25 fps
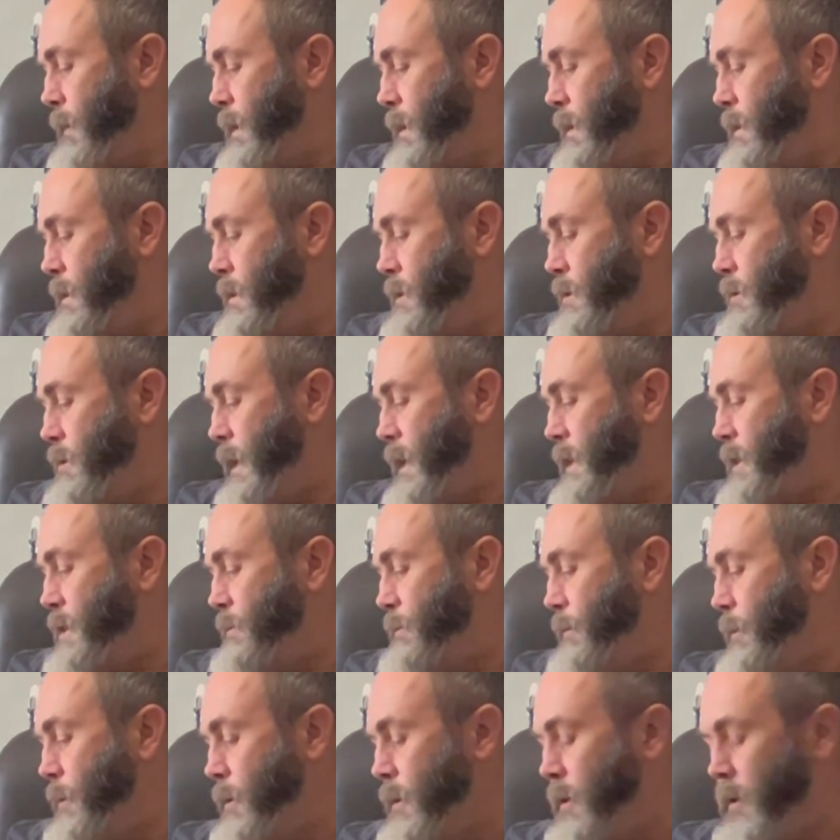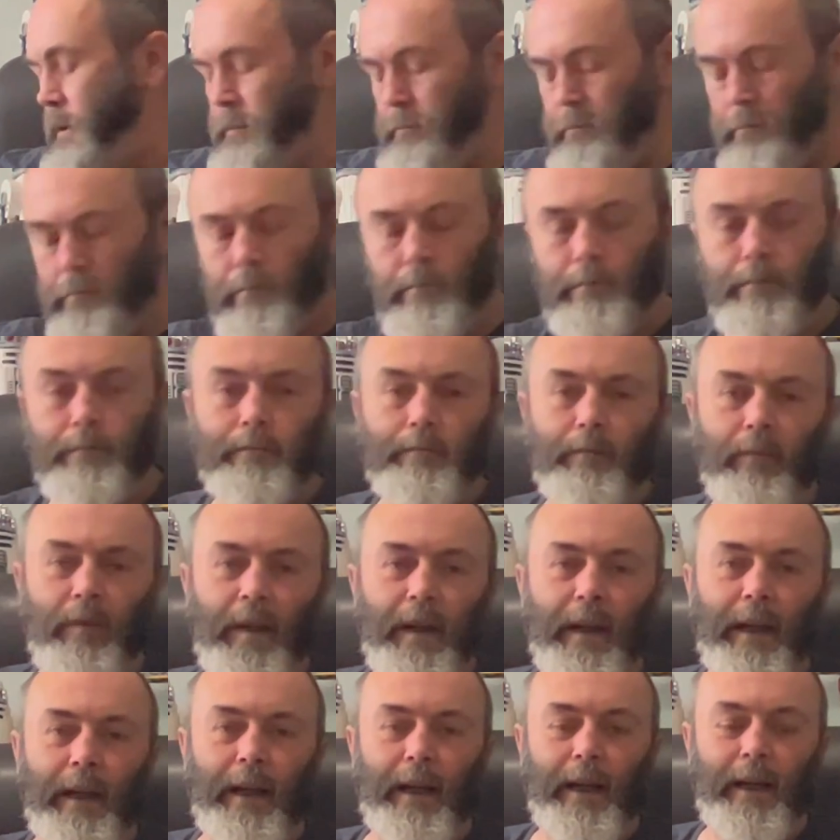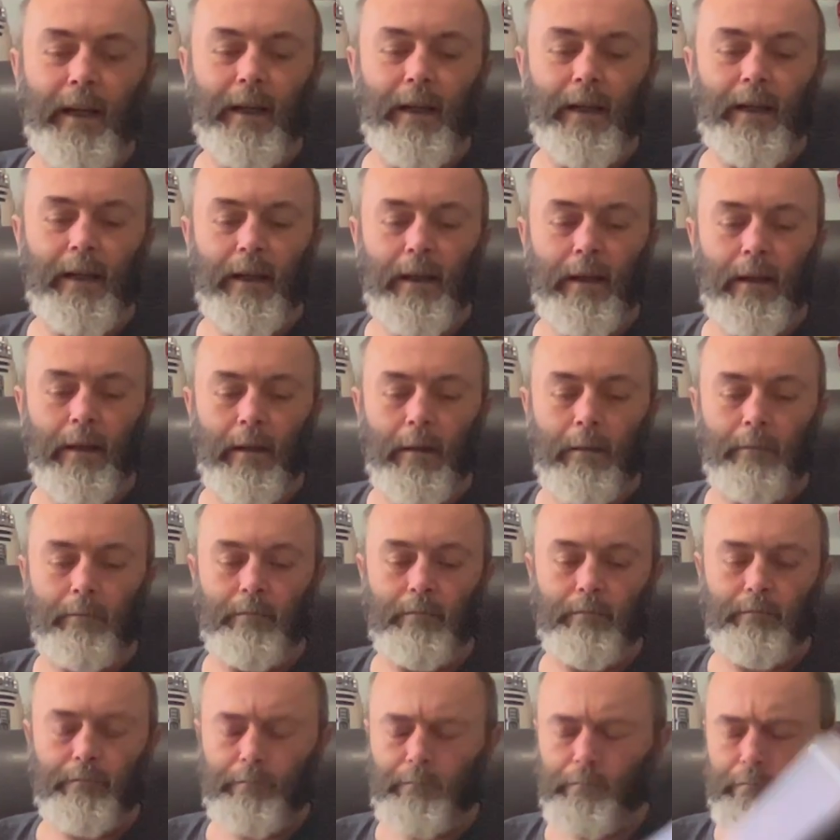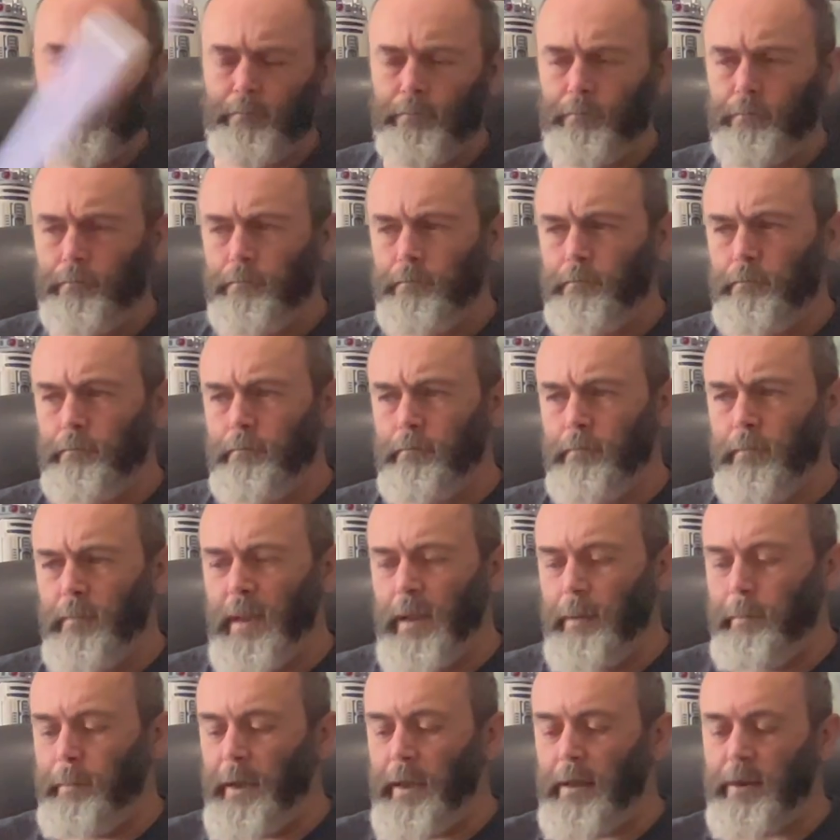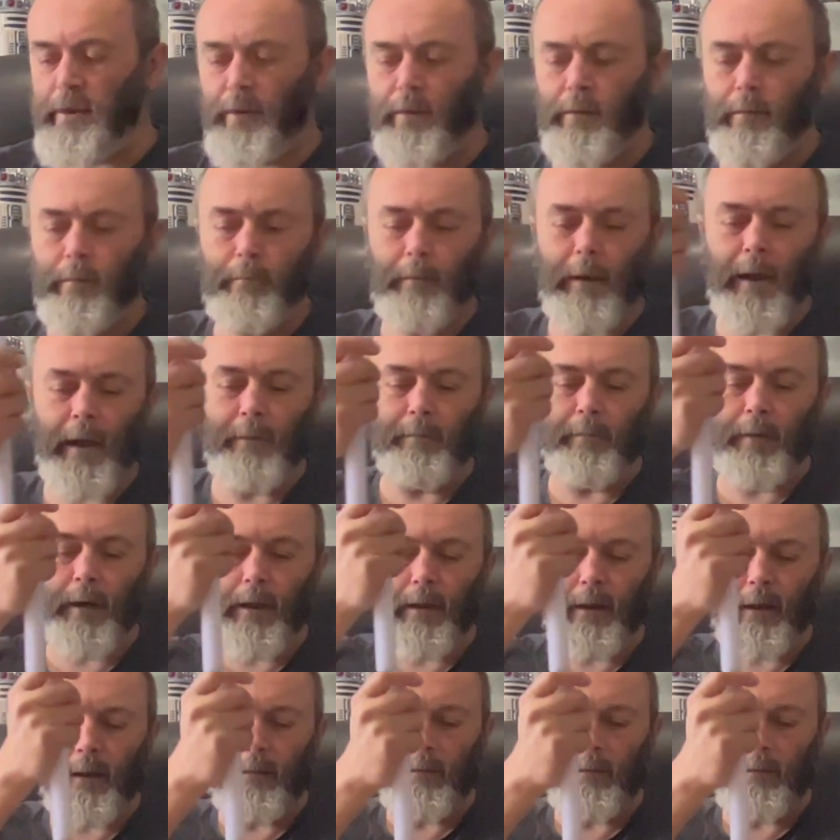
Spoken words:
stretch for a NeoPixel blade plug.